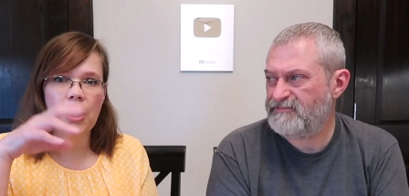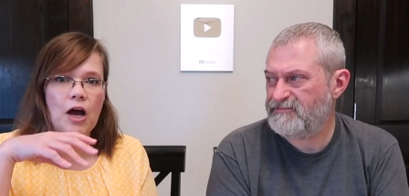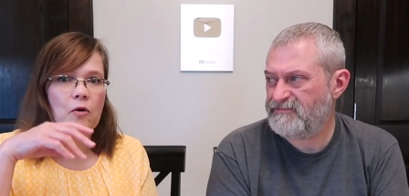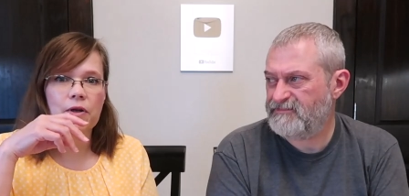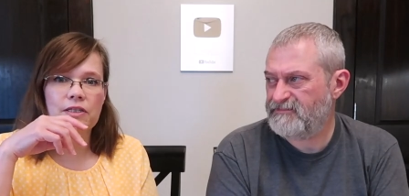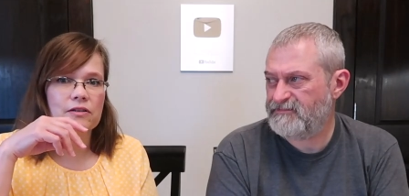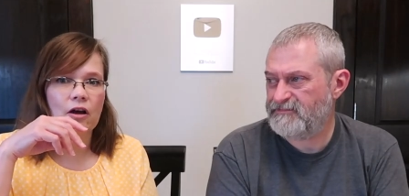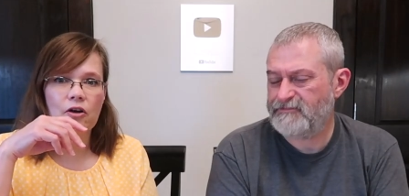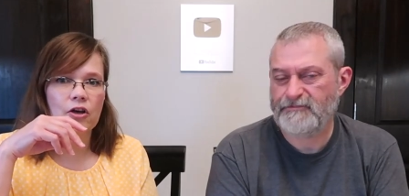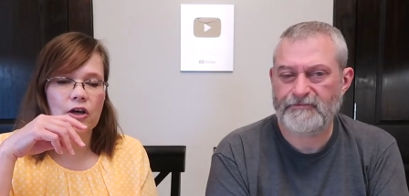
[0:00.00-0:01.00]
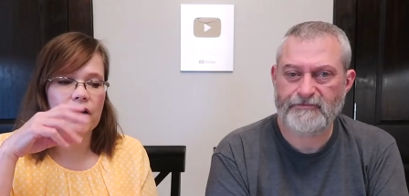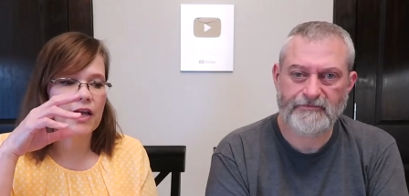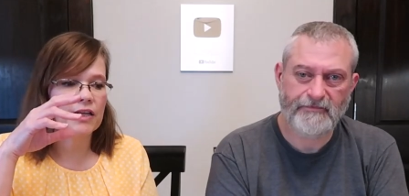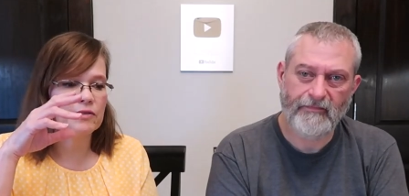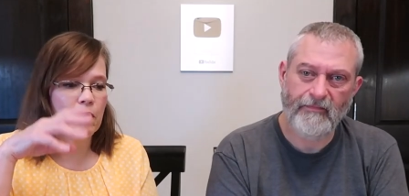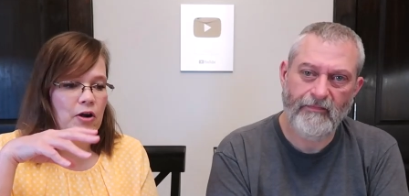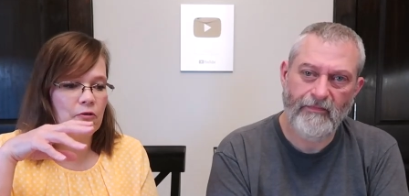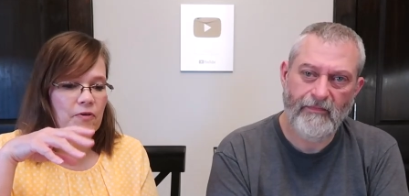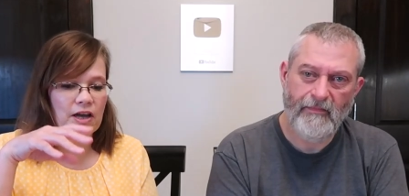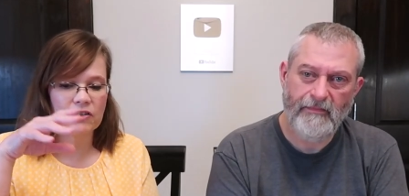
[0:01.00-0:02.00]
Speaker 1: no, it's not good. As a
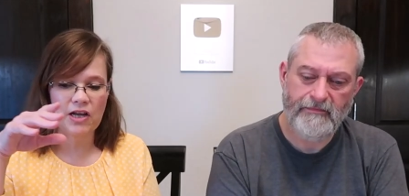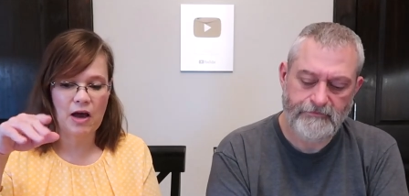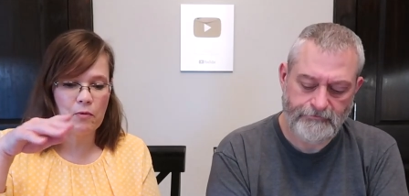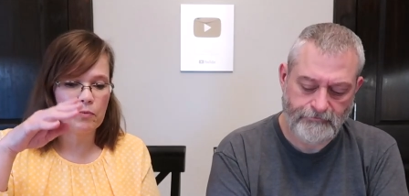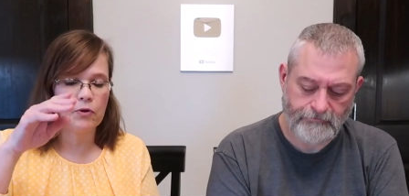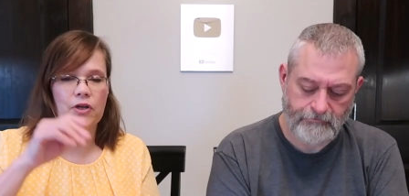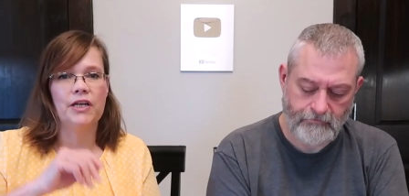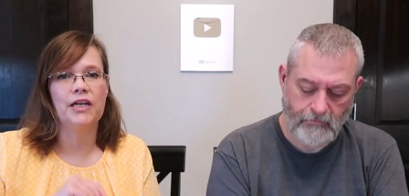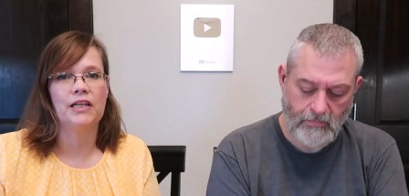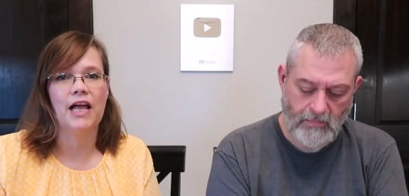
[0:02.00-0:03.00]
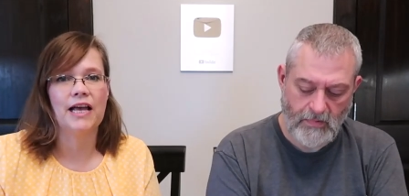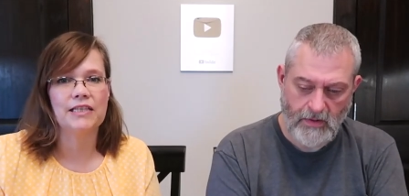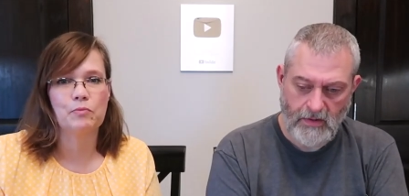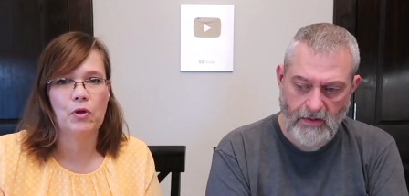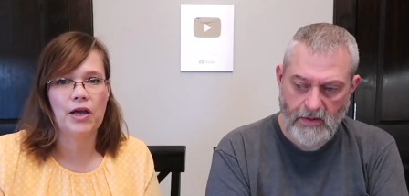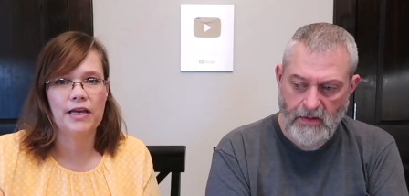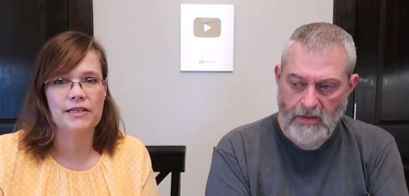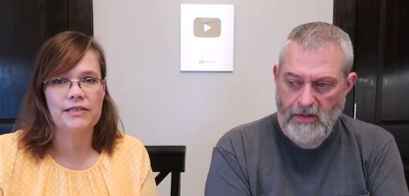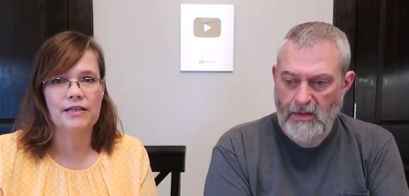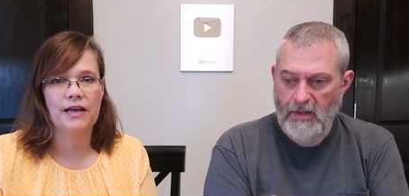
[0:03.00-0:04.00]
matter of fact, I would put it in last
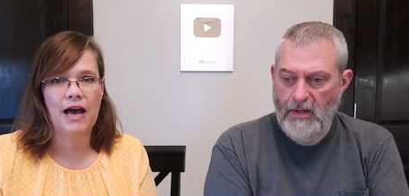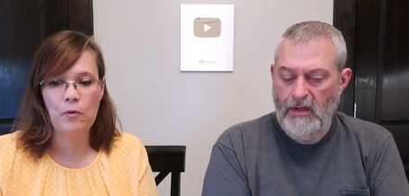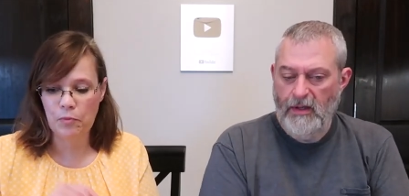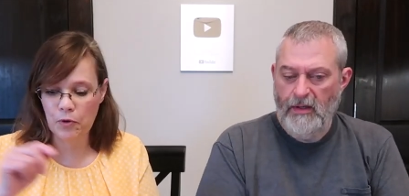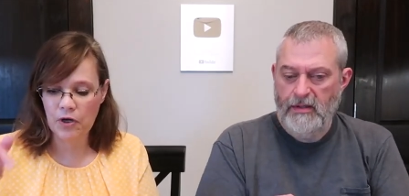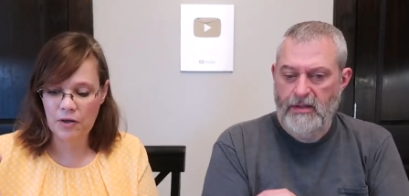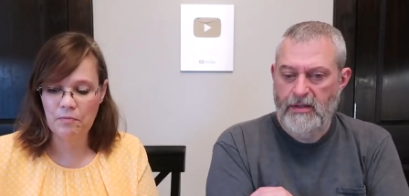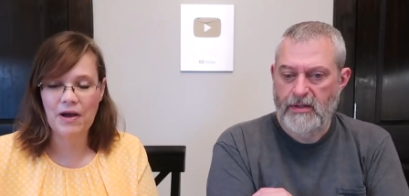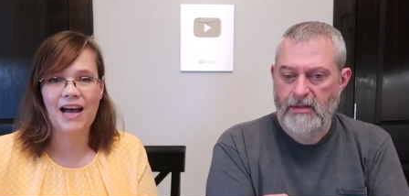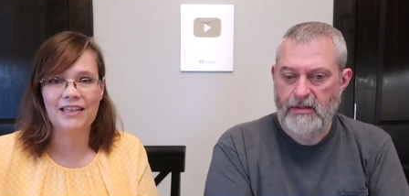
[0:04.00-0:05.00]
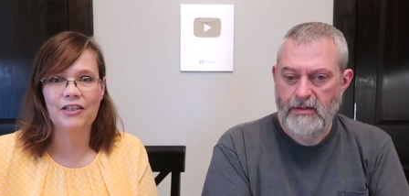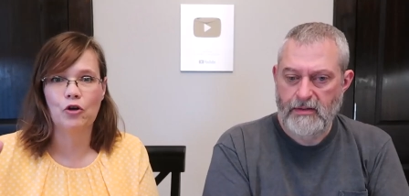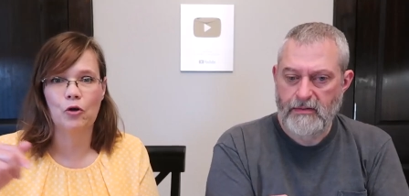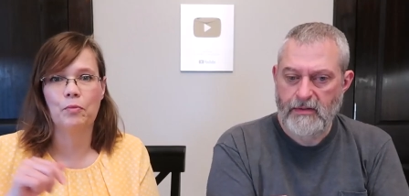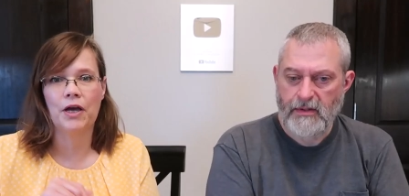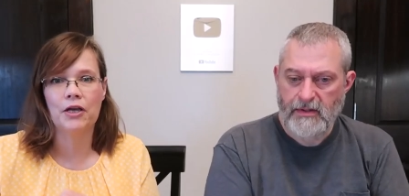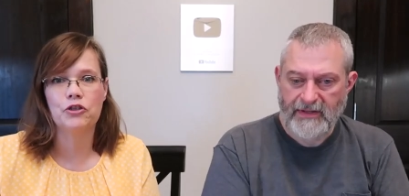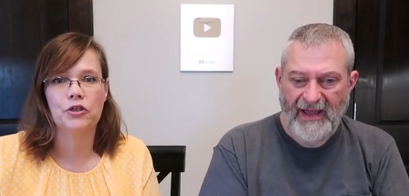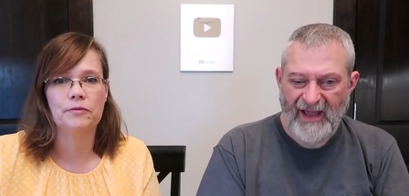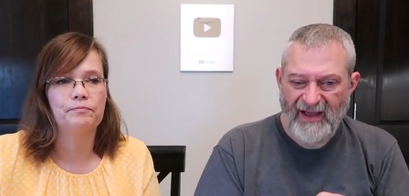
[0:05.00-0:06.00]
place. I would put it behind the Dark
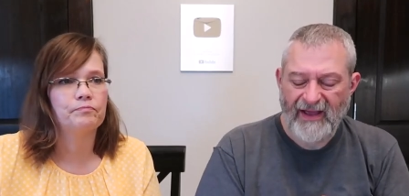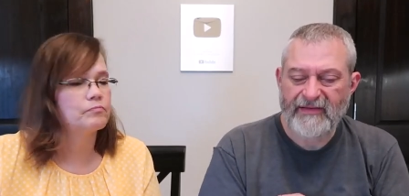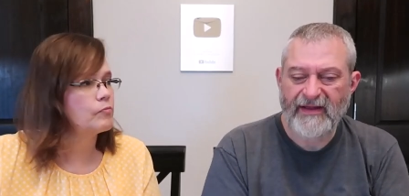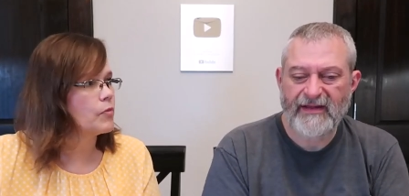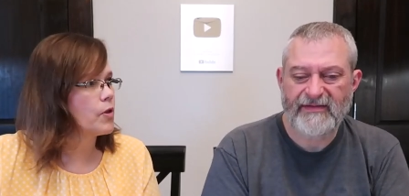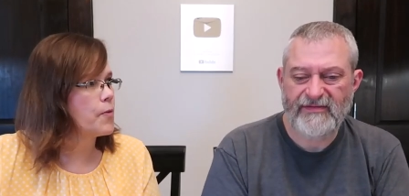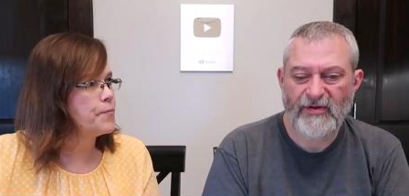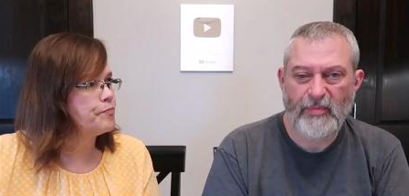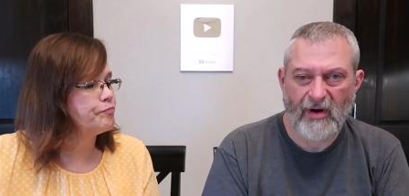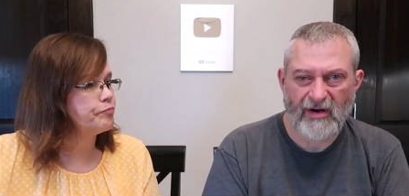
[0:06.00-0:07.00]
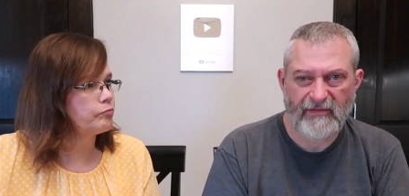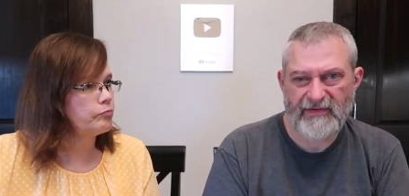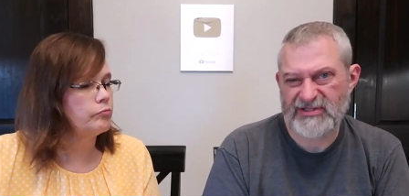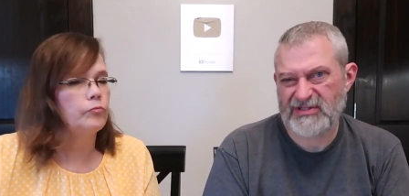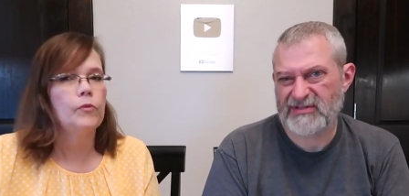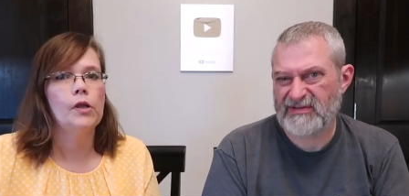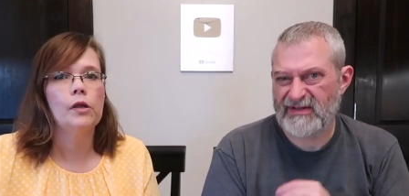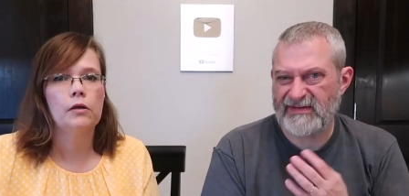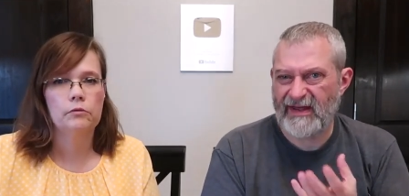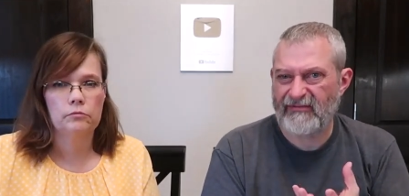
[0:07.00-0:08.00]
Passion.
Speaker 2: Yeah, it, it's super artificial.
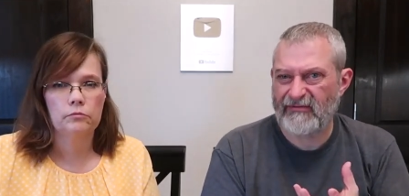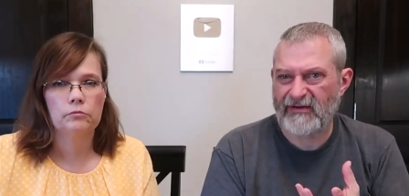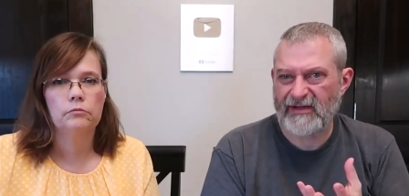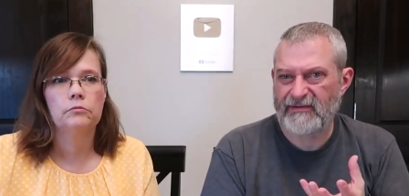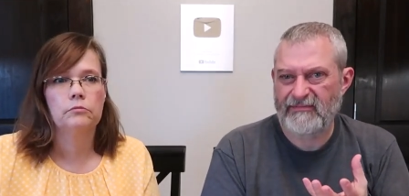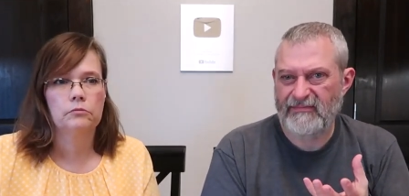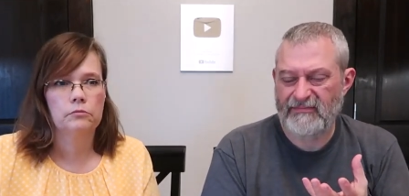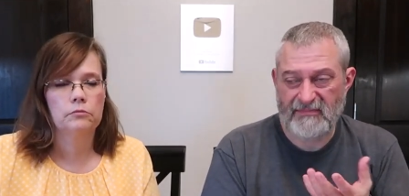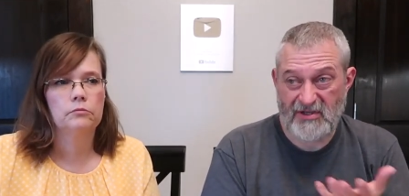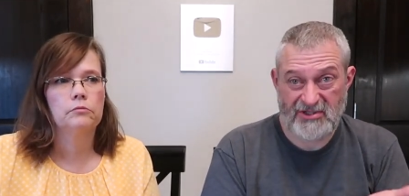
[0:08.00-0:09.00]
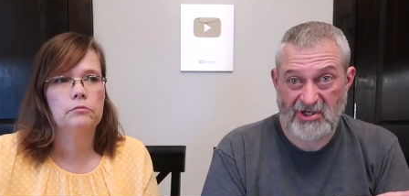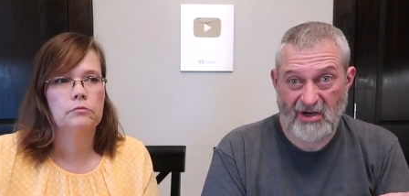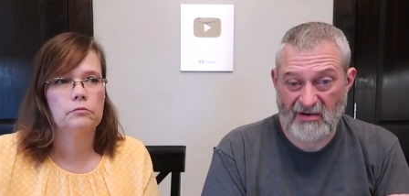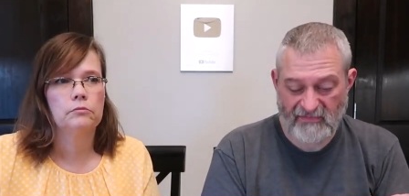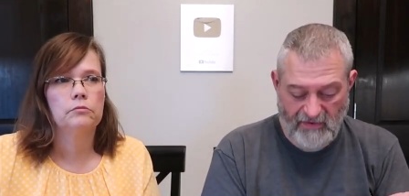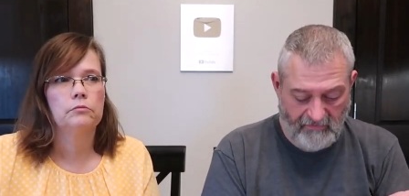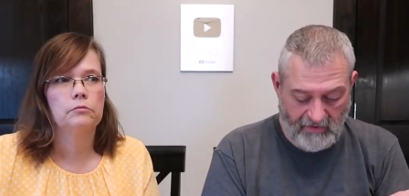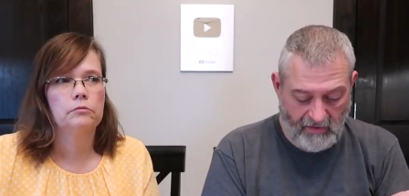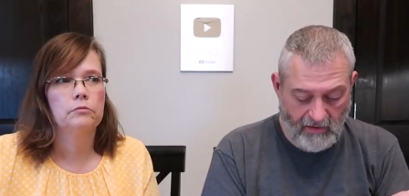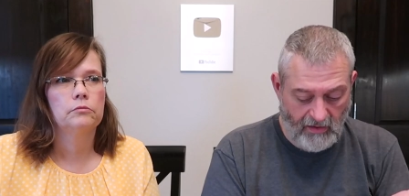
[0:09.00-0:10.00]
Doesn't have a really good chocolate
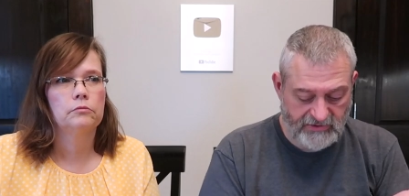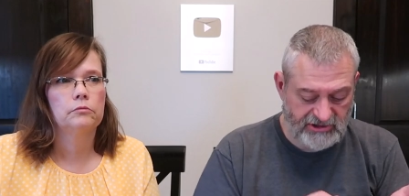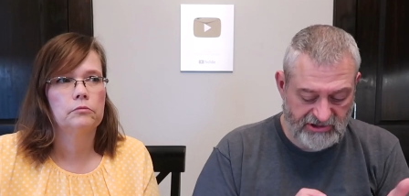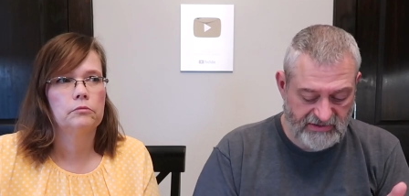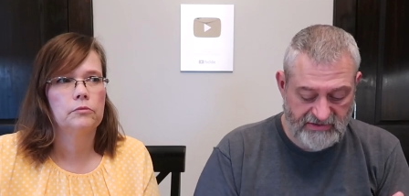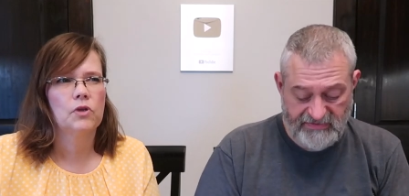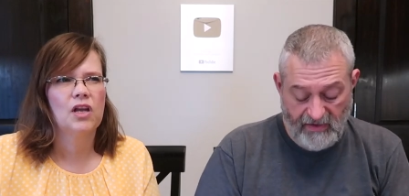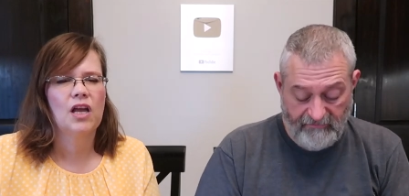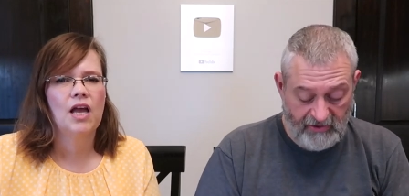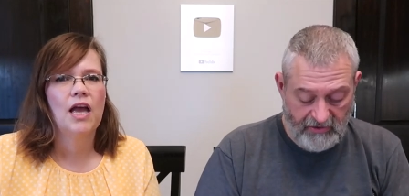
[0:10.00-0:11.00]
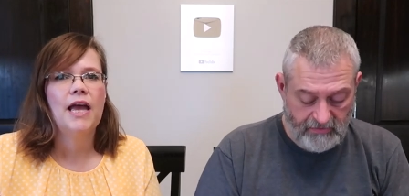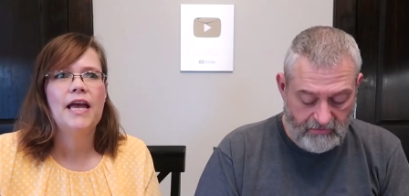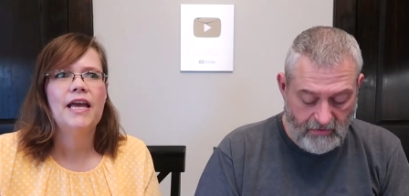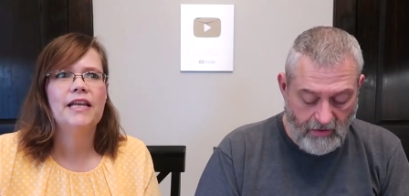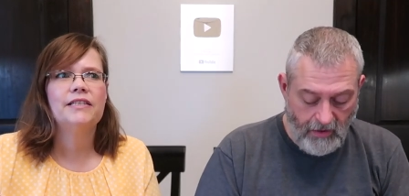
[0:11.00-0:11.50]
flavor at all. It's just, it's not very good.
Speaker 1: It